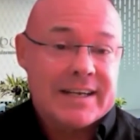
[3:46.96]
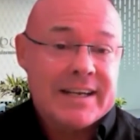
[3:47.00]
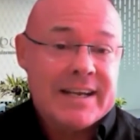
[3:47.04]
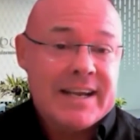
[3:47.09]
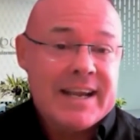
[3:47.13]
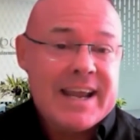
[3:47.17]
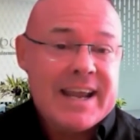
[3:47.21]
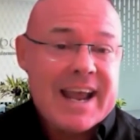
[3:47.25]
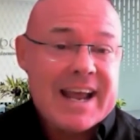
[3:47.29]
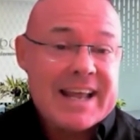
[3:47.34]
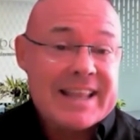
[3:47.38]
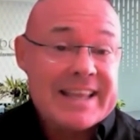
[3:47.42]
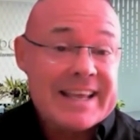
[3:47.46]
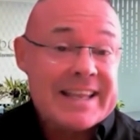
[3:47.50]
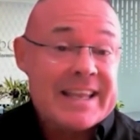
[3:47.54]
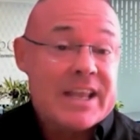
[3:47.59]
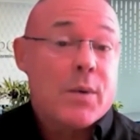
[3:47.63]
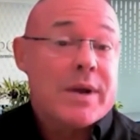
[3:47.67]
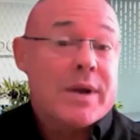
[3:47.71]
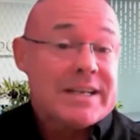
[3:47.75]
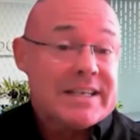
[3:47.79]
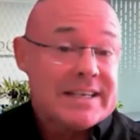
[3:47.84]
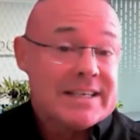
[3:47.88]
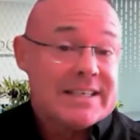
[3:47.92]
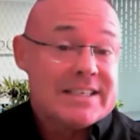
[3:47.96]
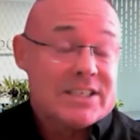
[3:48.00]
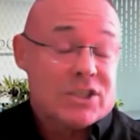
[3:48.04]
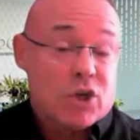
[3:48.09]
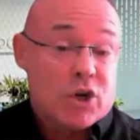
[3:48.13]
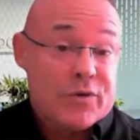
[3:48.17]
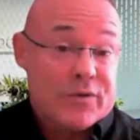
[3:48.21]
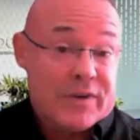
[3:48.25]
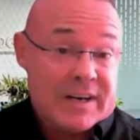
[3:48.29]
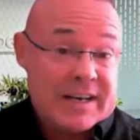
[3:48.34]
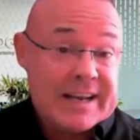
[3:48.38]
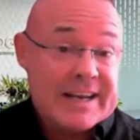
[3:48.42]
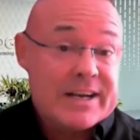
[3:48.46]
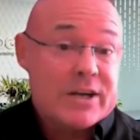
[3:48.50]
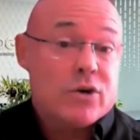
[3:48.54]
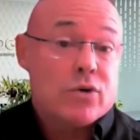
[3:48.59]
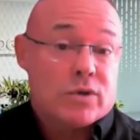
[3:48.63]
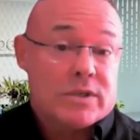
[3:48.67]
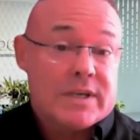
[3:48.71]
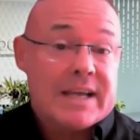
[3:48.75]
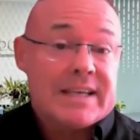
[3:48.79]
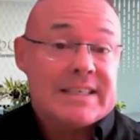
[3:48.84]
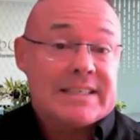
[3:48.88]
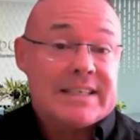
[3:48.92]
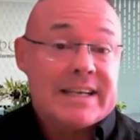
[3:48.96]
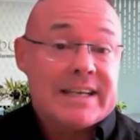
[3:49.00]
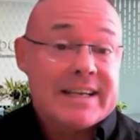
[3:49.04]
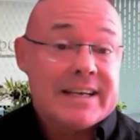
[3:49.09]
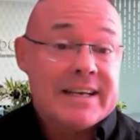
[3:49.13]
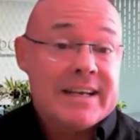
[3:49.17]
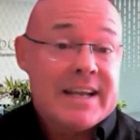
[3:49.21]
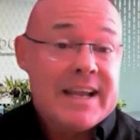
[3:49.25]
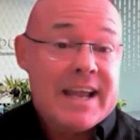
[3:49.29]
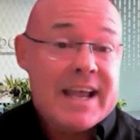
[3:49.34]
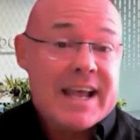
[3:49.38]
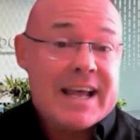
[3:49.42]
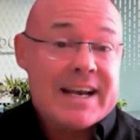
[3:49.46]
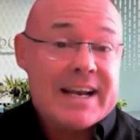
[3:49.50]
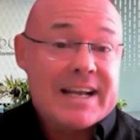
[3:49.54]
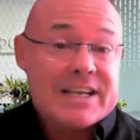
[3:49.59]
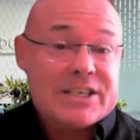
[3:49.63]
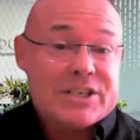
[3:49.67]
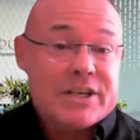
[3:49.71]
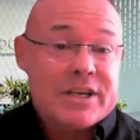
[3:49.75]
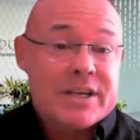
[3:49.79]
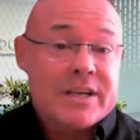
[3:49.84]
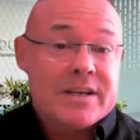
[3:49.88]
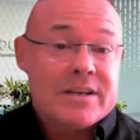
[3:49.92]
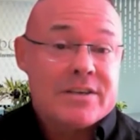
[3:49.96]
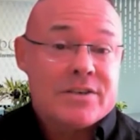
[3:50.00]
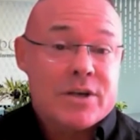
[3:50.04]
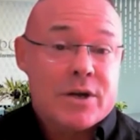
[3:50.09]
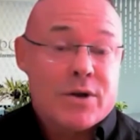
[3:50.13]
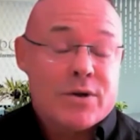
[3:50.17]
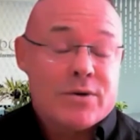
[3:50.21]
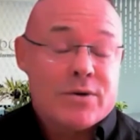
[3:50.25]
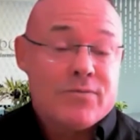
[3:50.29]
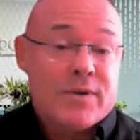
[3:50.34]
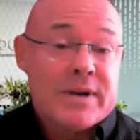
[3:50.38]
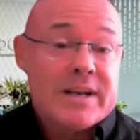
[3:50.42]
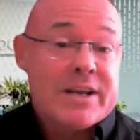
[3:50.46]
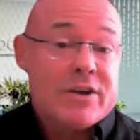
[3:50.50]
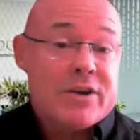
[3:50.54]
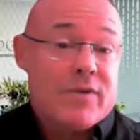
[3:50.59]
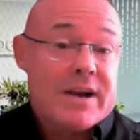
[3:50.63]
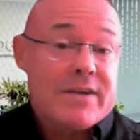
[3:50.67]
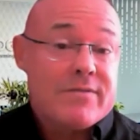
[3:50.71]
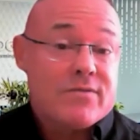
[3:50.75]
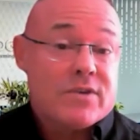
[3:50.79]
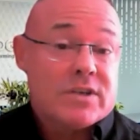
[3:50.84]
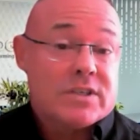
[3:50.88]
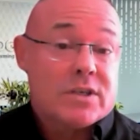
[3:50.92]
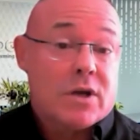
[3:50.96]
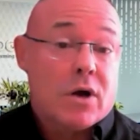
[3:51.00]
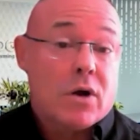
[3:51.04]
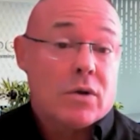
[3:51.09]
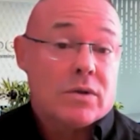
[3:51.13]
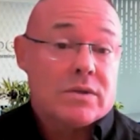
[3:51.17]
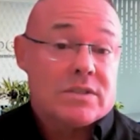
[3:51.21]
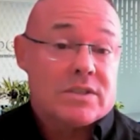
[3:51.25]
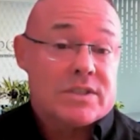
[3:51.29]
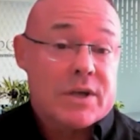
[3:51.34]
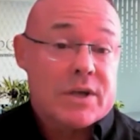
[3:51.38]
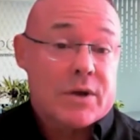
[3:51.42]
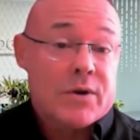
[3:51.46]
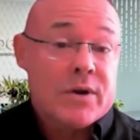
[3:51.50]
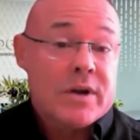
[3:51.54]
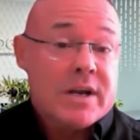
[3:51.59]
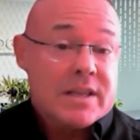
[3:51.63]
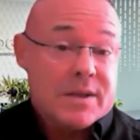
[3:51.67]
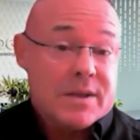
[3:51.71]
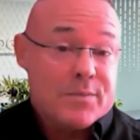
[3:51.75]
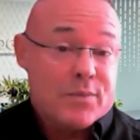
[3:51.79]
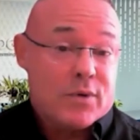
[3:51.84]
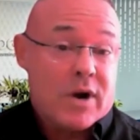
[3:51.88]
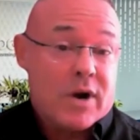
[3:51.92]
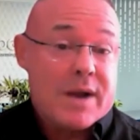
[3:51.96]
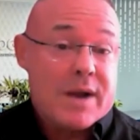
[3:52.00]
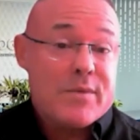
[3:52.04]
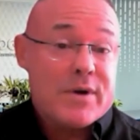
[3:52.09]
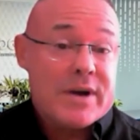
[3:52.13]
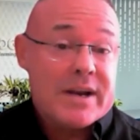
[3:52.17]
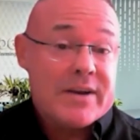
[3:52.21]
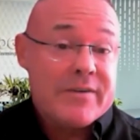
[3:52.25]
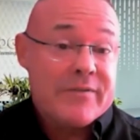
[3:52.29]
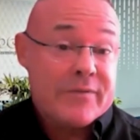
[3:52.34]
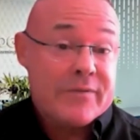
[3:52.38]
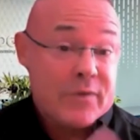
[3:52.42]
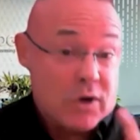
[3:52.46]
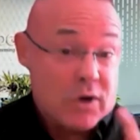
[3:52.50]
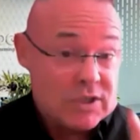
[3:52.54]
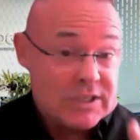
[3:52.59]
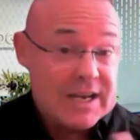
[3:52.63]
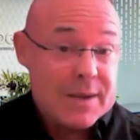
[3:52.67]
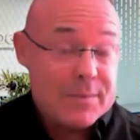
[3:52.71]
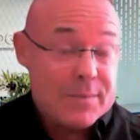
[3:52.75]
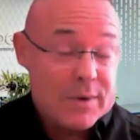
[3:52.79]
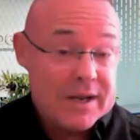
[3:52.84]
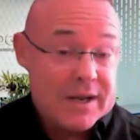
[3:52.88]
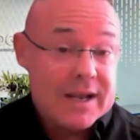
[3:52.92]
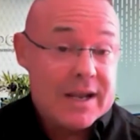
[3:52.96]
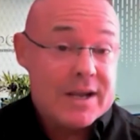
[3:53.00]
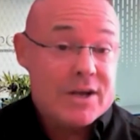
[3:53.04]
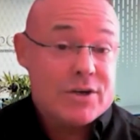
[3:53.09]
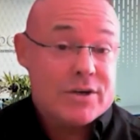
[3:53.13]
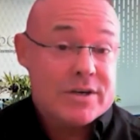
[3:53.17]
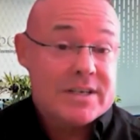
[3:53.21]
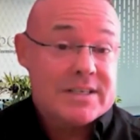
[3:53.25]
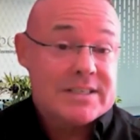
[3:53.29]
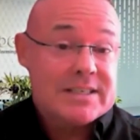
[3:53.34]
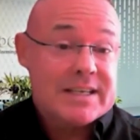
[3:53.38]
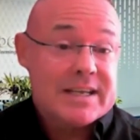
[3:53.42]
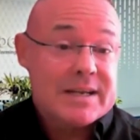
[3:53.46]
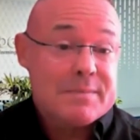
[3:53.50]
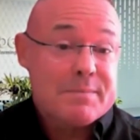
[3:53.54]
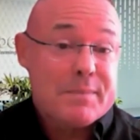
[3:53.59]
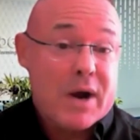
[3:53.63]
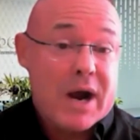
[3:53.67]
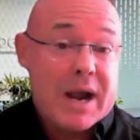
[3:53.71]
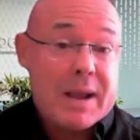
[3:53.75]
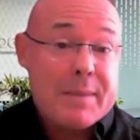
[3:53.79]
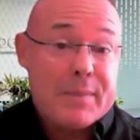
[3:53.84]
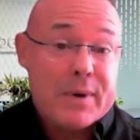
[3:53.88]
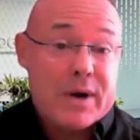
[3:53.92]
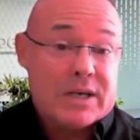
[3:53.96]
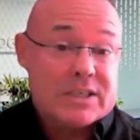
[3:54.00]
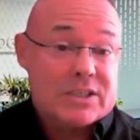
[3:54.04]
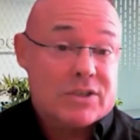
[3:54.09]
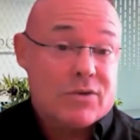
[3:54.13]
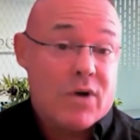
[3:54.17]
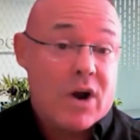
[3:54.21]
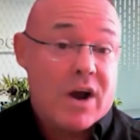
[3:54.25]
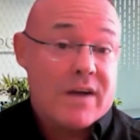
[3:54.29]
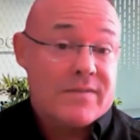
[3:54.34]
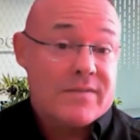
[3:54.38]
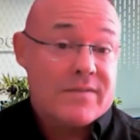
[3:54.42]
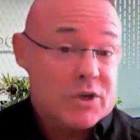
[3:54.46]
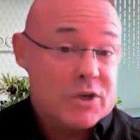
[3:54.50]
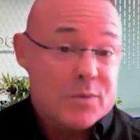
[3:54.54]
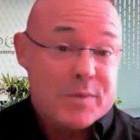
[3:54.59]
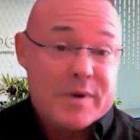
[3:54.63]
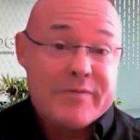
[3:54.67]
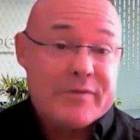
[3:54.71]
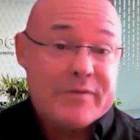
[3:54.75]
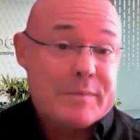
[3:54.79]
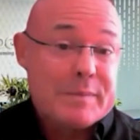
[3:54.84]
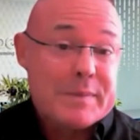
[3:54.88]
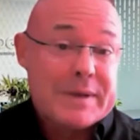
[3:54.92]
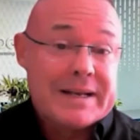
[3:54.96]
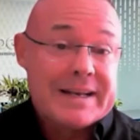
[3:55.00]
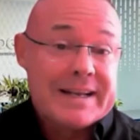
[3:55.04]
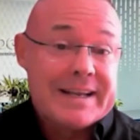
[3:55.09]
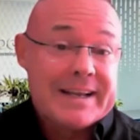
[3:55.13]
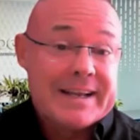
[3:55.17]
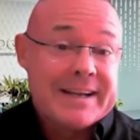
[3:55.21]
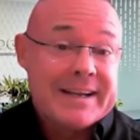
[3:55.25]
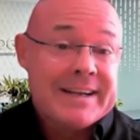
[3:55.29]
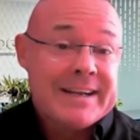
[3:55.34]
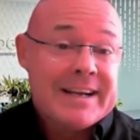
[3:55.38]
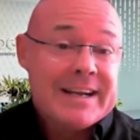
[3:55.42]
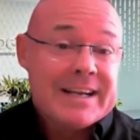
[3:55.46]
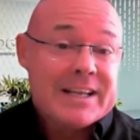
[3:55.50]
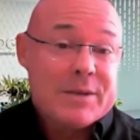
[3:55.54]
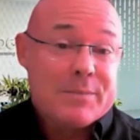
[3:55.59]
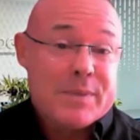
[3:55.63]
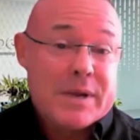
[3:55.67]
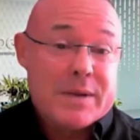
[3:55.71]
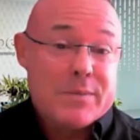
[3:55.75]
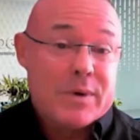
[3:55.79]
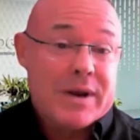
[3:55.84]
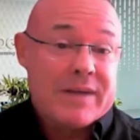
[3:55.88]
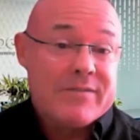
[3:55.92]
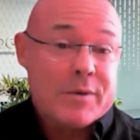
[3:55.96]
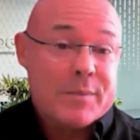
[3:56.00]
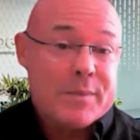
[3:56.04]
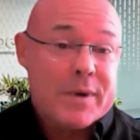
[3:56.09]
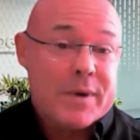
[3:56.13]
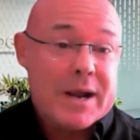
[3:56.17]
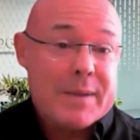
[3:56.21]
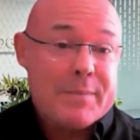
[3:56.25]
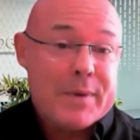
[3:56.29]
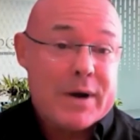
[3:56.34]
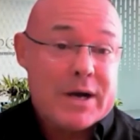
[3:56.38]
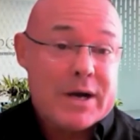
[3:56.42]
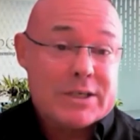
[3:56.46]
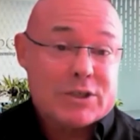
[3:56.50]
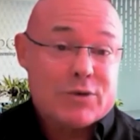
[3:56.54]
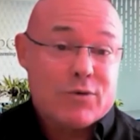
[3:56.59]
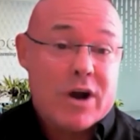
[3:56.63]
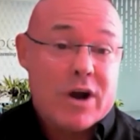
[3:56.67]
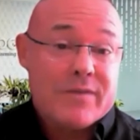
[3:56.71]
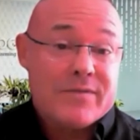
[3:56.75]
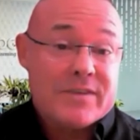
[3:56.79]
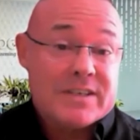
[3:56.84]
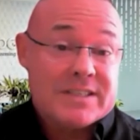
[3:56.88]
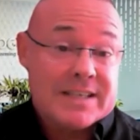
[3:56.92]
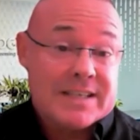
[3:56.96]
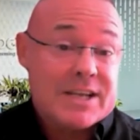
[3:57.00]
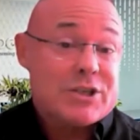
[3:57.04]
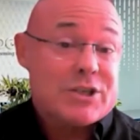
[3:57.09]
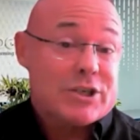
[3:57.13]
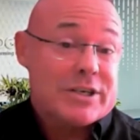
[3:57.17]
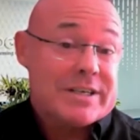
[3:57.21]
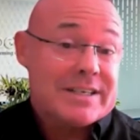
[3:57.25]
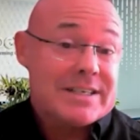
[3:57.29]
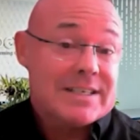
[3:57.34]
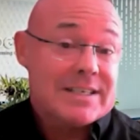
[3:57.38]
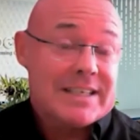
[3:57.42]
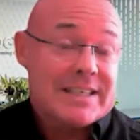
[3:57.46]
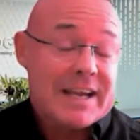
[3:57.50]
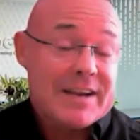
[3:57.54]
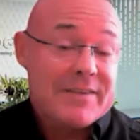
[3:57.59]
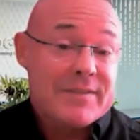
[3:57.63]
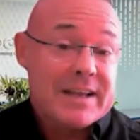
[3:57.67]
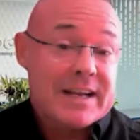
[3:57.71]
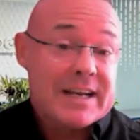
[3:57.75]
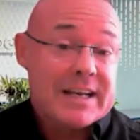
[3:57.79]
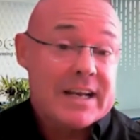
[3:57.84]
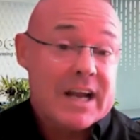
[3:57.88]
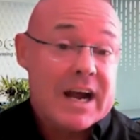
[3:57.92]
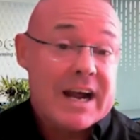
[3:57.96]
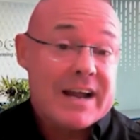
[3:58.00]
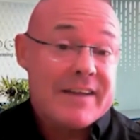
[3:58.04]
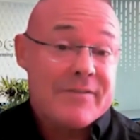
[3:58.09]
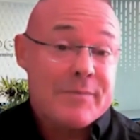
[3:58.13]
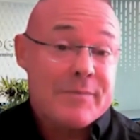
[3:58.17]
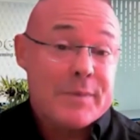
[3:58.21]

And then they went into sort of clinical testing and, and actually showed really great results. So the primary first application is in bypass graft. So you'll be be familiar that people have a bypass graft essentially to save their life.